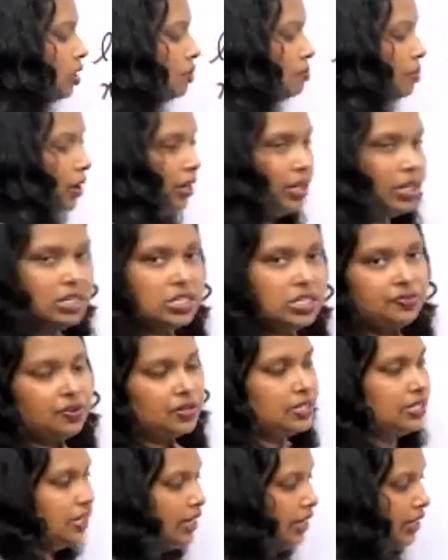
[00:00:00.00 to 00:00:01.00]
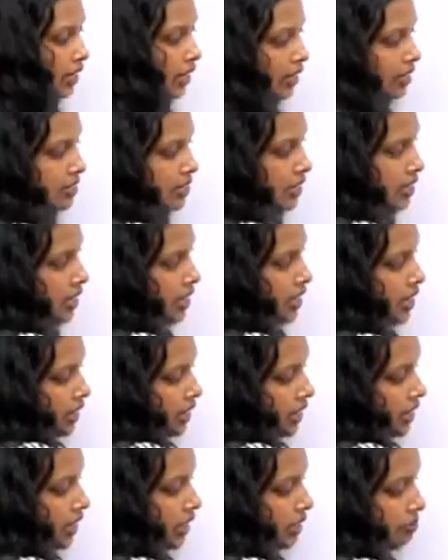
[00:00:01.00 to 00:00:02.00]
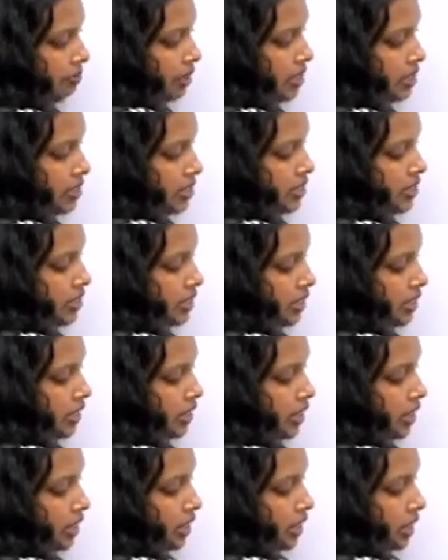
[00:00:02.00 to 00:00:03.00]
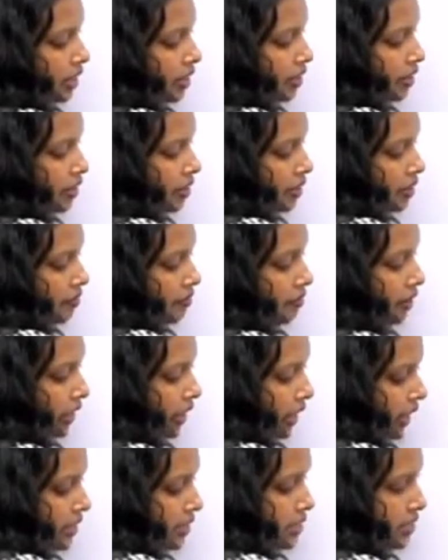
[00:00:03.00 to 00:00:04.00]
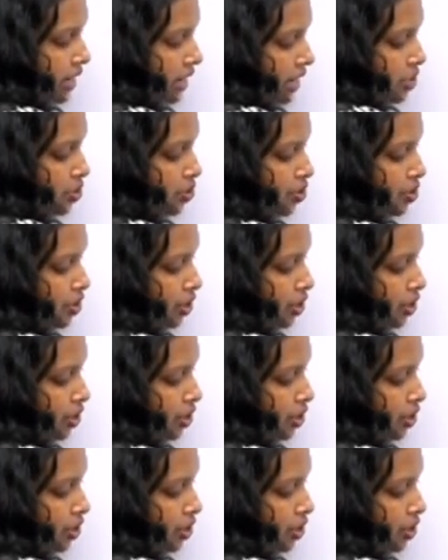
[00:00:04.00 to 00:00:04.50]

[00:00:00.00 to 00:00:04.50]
Minus 4 sine x. Limits when x tends to